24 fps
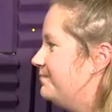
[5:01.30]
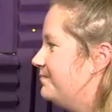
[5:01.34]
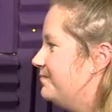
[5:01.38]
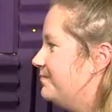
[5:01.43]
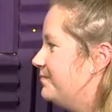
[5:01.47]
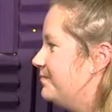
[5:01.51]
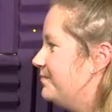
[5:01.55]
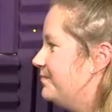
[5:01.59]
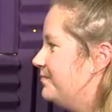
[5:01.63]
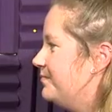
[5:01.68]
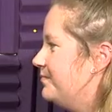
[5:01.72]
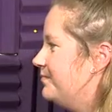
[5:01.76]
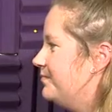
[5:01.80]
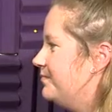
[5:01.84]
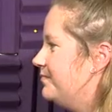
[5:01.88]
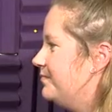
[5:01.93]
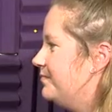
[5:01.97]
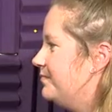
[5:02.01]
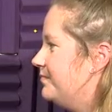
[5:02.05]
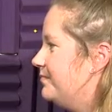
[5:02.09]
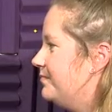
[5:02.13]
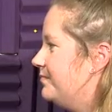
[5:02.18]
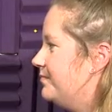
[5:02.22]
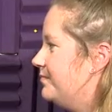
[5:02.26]

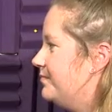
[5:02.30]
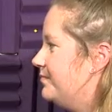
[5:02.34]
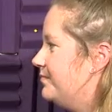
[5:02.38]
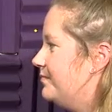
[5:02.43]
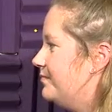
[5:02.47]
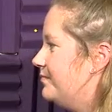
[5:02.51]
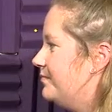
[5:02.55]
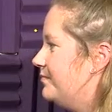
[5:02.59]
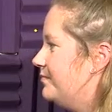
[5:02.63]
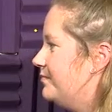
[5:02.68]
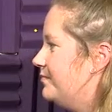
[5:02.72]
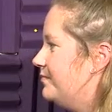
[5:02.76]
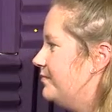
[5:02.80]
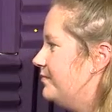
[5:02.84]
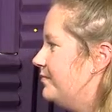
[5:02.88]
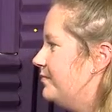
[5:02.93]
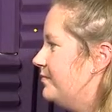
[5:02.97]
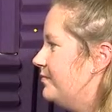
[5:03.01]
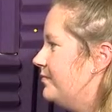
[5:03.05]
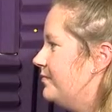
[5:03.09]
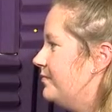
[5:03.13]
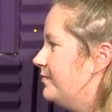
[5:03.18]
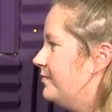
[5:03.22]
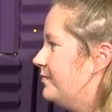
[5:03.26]

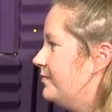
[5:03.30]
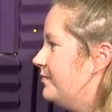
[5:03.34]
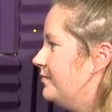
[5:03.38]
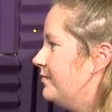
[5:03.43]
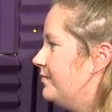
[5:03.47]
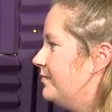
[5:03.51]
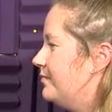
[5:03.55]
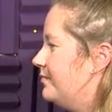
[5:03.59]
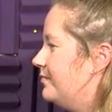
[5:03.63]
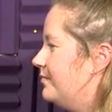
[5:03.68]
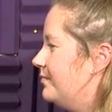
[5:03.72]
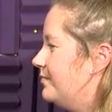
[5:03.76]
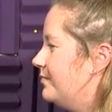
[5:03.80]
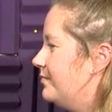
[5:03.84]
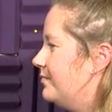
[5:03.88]
No words are spoken by the person on screen.